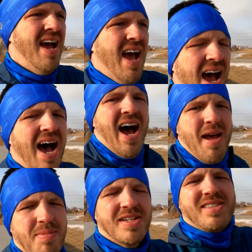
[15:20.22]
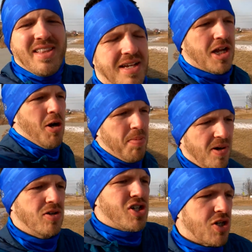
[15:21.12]
watched them side by
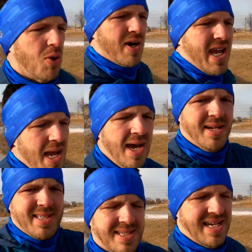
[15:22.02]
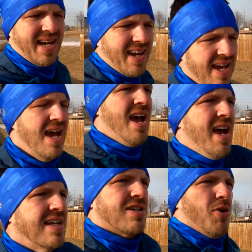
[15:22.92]
side, one after the other, I noticed how
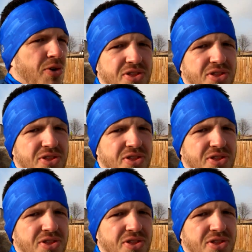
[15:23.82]
much